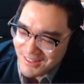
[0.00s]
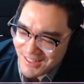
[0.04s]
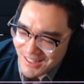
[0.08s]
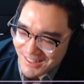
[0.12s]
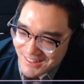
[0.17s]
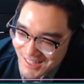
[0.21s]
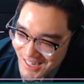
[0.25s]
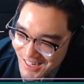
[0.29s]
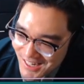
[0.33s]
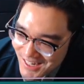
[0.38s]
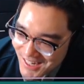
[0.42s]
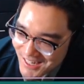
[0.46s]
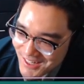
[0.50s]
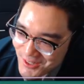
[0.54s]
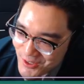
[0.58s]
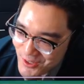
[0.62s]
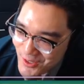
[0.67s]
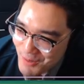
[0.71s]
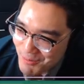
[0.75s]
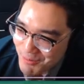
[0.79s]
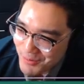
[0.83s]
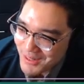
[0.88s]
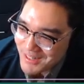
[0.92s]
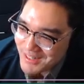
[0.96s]
No, not that kind triple. of
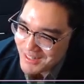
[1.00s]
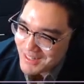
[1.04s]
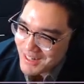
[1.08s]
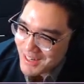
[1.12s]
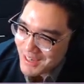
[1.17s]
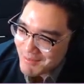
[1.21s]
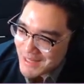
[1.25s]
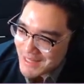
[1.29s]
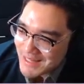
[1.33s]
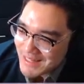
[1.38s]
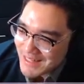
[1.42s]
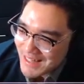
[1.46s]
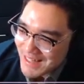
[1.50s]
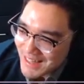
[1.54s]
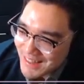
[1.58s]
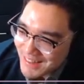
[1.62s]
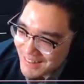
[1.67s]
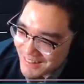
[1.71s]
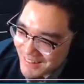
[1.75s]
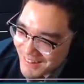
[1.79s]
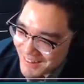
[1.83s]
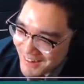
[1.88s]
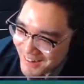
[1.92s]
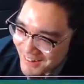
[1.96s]
triple. I did not mean
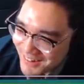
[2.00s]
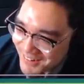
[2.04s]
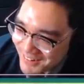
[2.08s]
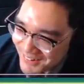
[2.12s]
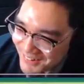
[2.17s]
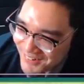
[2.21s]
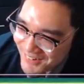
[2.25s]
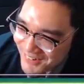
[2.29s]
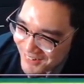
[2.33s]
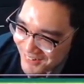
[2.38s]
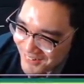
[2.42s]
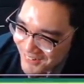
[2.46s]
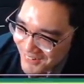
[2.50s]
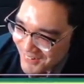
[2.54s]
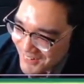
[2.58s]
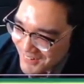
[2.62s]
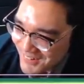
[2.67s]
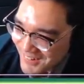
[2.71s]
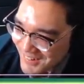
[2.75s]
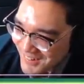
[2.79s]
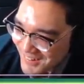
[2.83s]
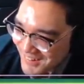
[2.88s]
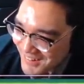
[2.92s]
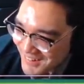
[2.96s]
that. No
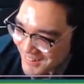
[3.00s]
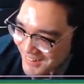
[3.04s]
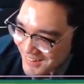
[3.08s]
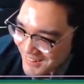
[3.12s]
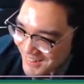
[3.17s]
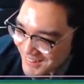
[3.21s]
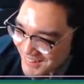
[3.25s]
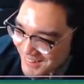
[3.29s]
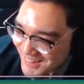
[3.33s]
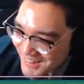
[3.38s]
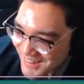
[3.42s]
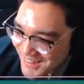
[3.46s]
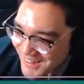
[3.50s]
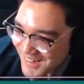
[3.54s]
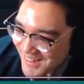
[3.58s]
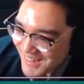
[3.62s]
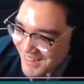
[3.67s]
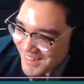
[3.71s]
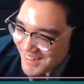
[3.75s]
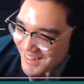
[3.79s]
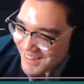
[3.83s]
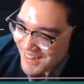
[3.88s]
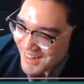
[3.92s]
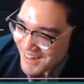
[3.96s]

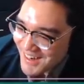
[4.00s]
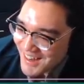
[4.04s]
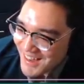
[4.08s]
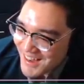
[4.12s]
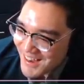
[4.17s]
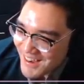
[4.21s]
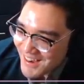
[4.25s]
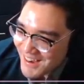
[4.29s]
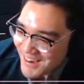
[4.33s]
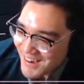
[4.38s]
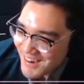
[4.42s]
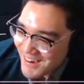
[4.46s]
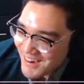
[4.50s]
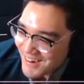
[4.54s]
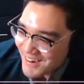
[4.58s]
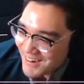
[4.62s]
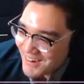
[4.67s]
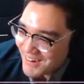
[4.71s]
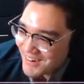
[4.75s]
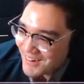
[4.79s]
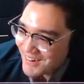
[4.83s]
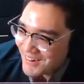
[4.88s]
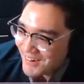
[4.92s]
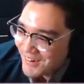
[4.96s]

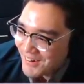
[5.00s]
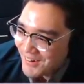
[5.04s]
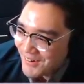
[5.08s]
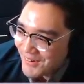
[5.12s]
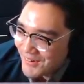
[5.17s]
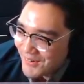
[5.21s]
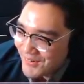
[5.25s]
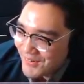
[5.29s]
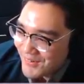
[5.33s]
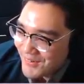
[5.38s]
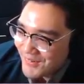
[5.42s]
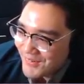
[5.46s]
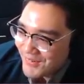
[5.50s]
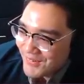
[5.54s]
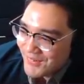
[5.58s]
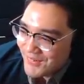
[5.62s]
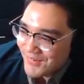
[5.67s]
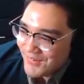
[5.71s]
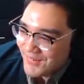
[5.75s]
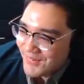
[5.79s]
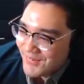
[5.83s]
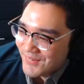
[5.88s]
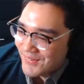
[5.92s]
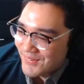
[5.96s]

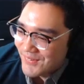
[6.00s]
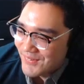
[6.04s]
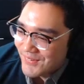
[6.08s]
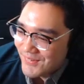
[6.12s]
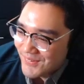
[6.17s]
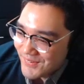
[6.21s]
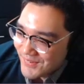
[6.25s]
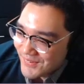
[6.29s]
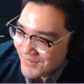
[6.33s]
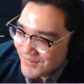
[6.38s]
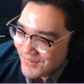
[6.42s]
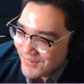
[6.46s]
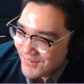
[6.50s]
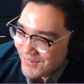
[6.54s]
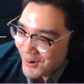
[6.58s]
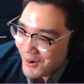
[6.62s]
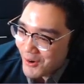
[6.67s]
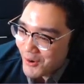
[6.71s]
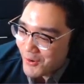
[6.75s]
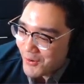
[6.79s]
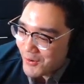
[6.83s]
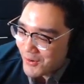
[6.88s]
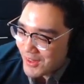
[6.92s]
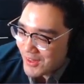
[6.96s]
no!
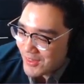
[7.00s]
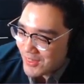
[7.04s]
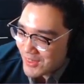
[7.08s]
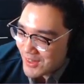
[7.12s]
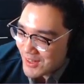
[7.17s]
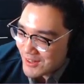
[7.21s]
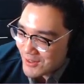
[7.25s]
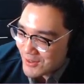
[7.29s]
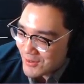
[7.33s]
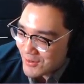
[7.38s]
Okay, thank